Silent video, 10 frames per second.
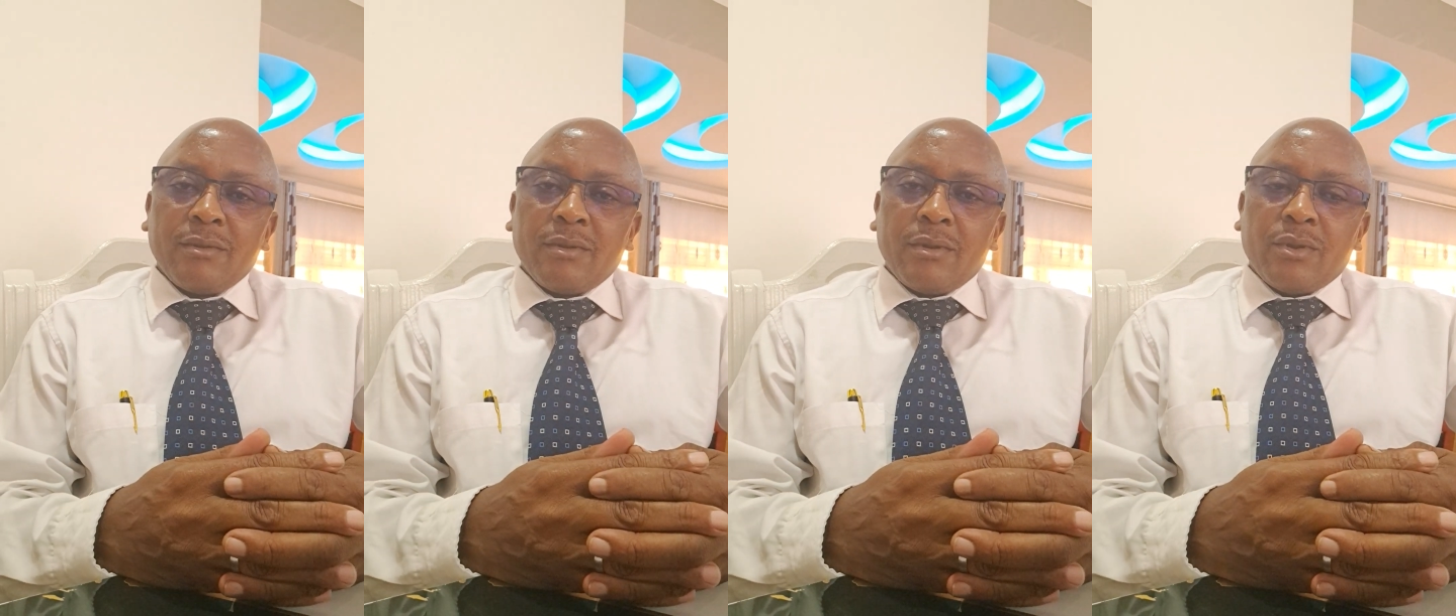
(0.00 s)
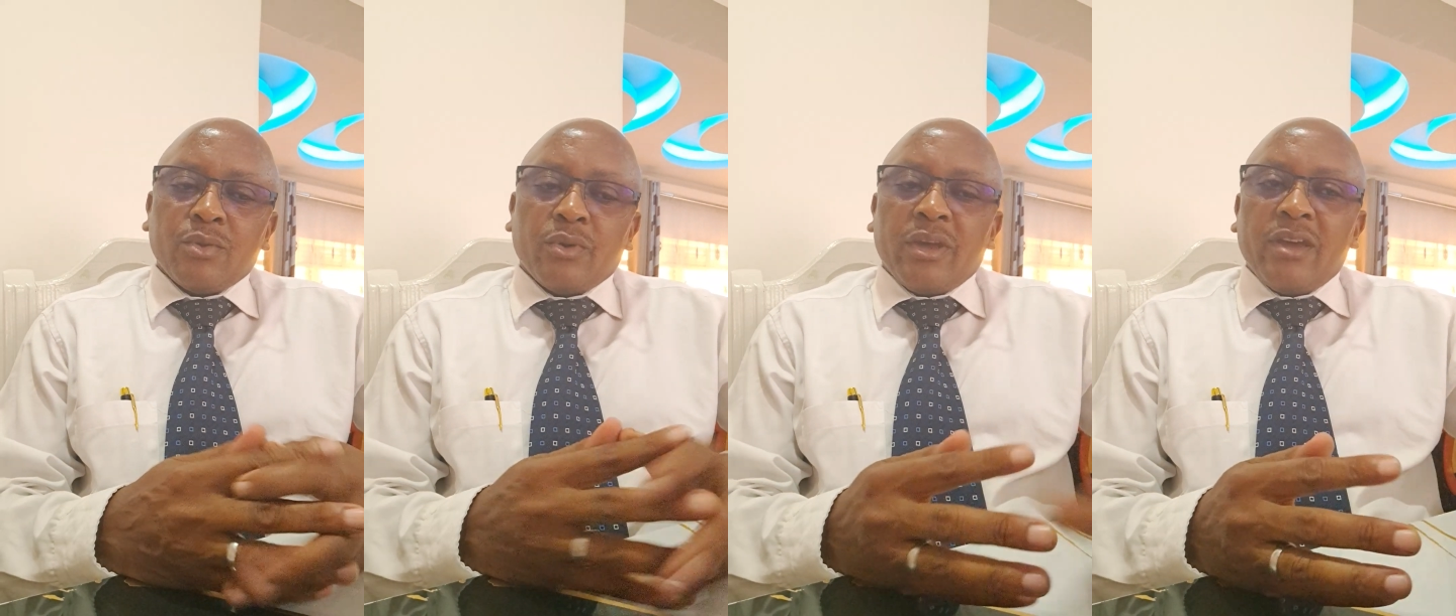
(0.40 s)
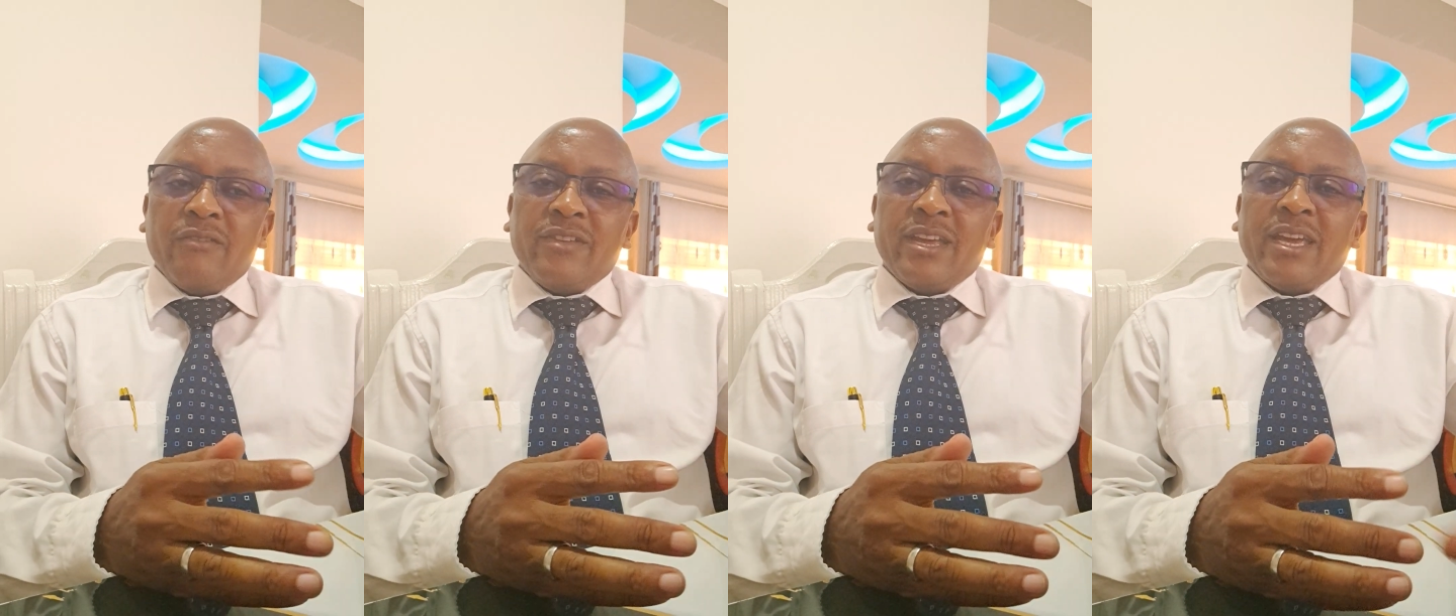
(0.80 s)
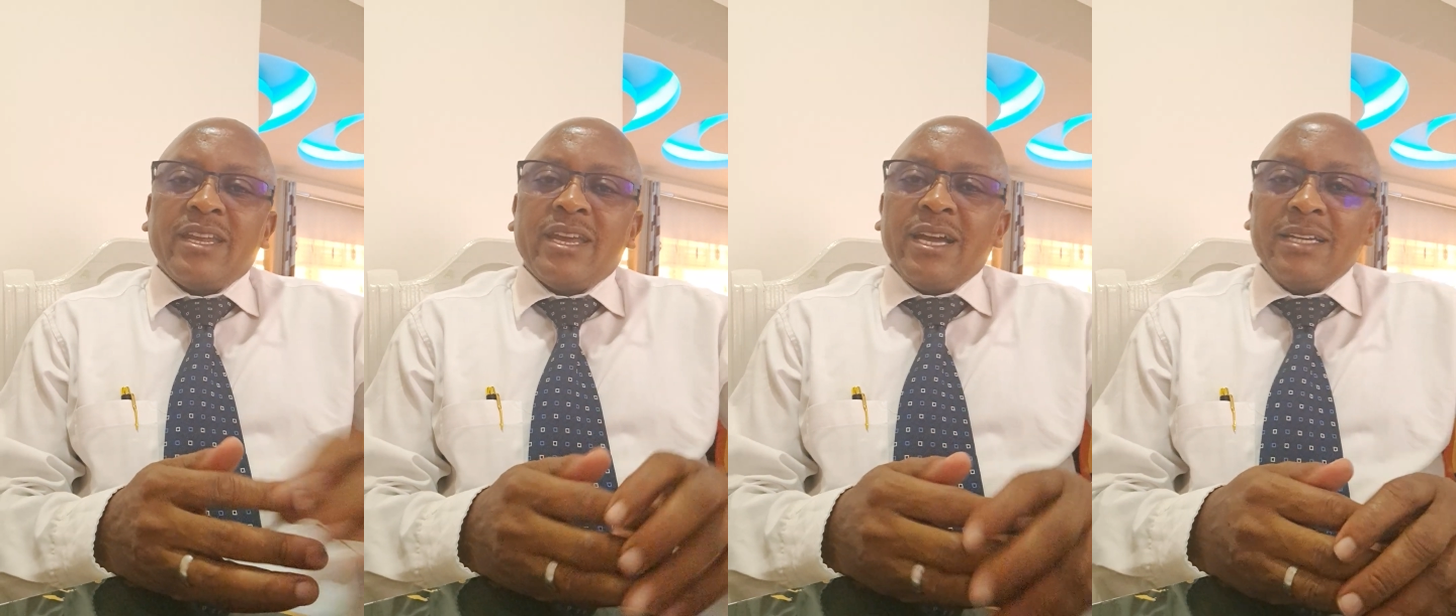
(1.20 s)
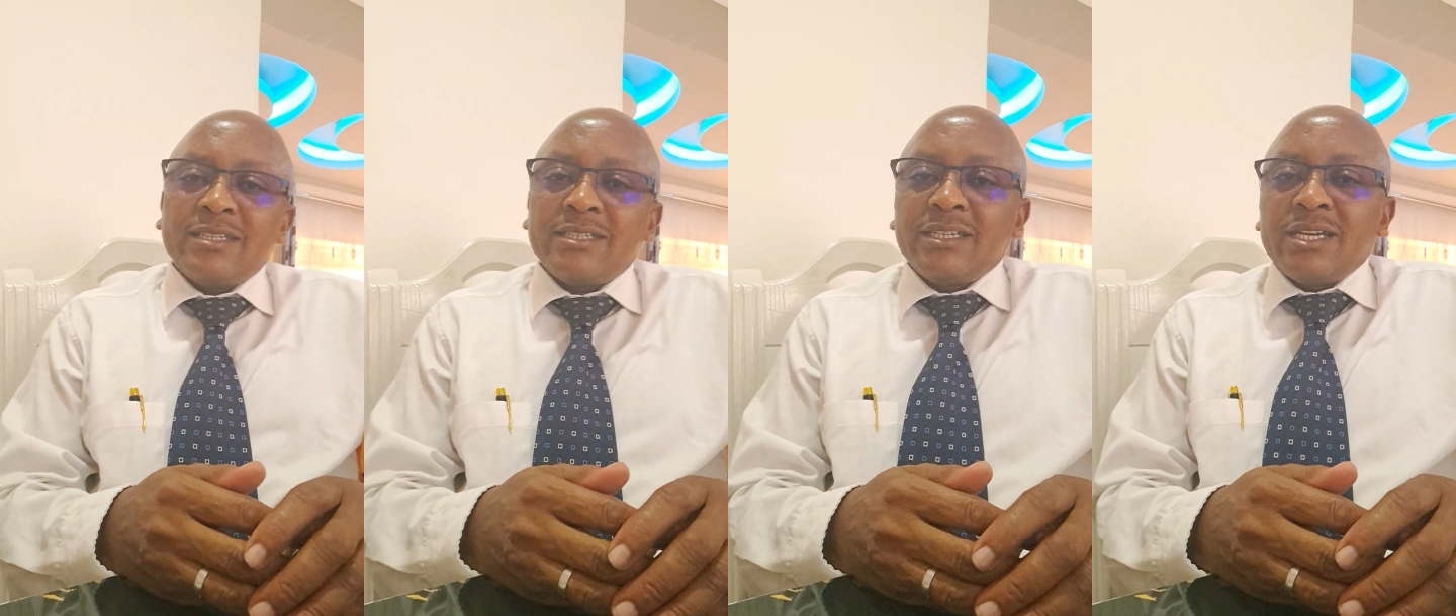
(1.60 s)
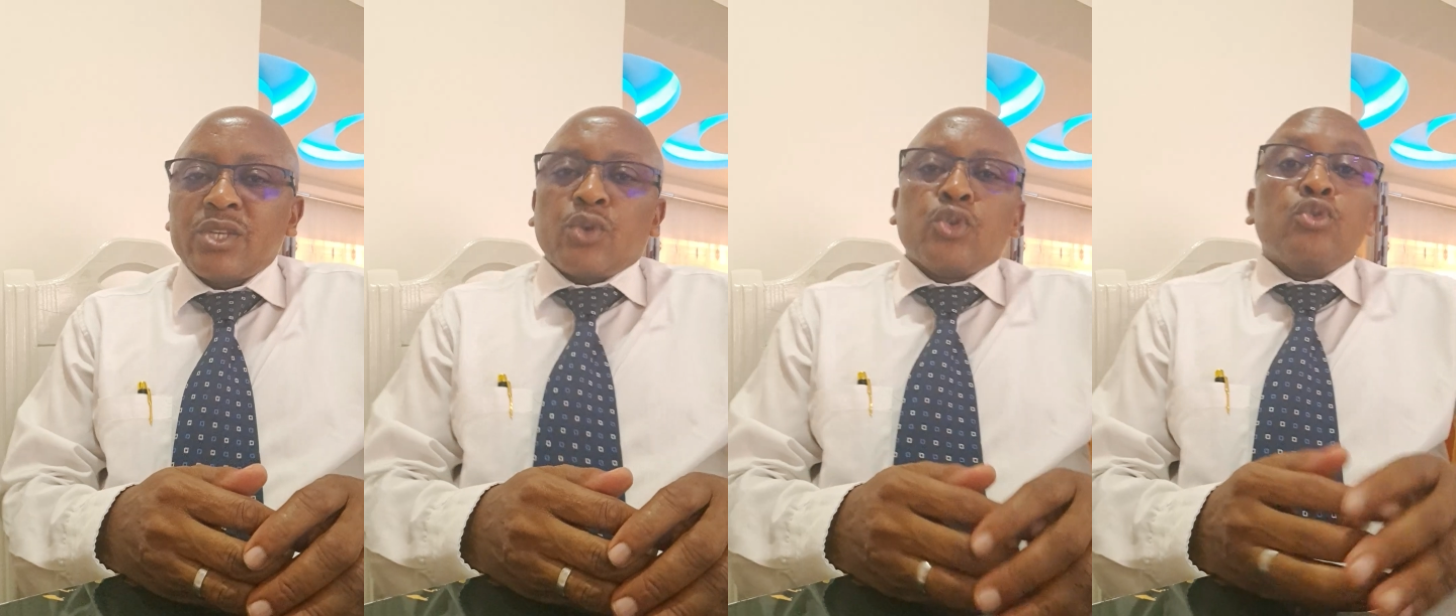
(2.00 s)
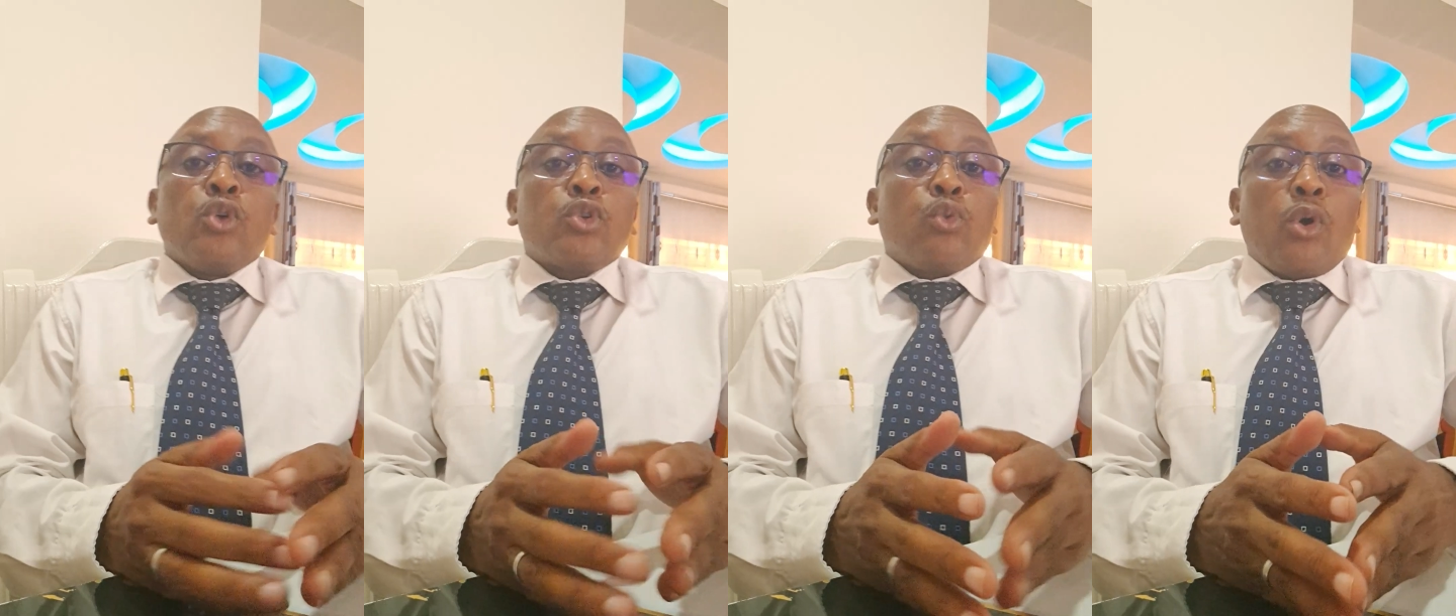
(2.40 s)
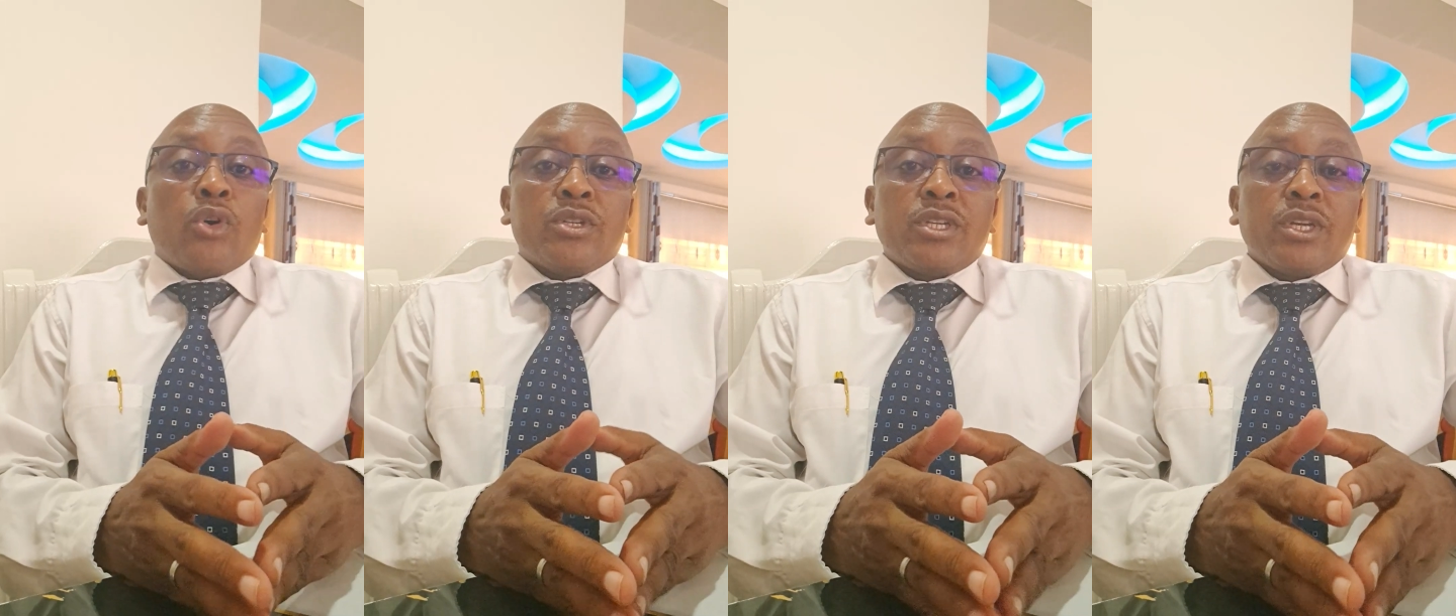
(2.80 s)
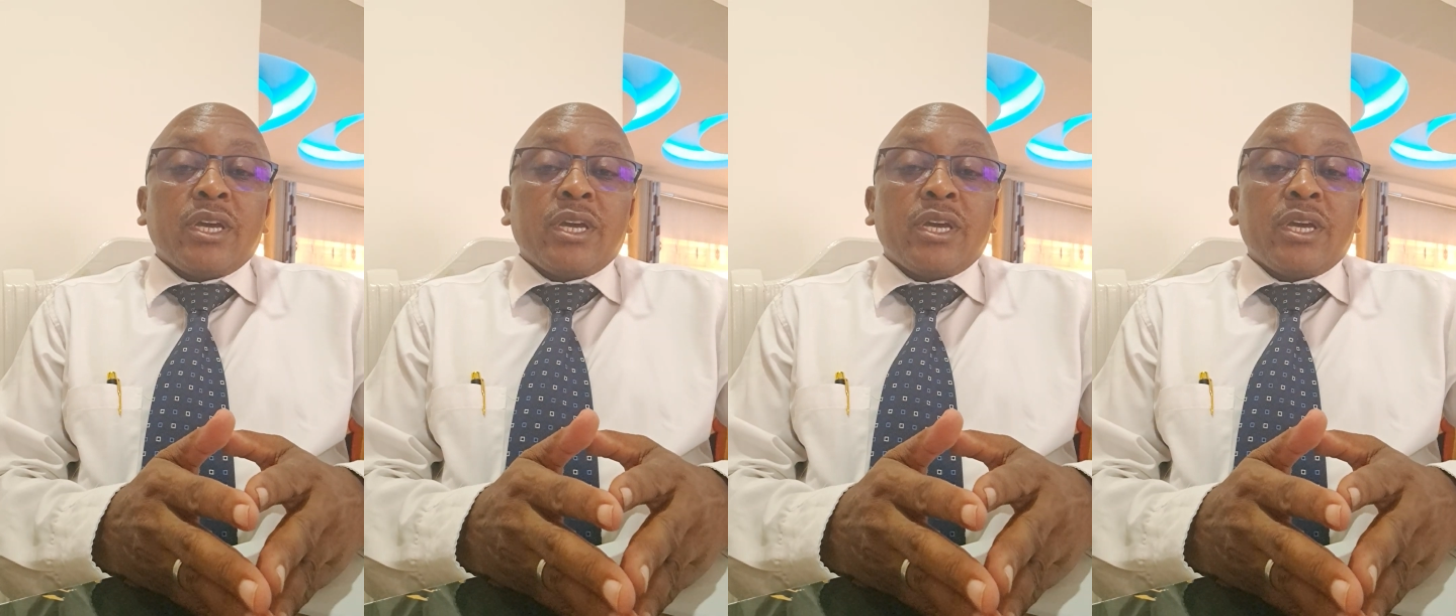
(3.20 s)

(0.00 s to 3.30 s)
You know every area. So you do not want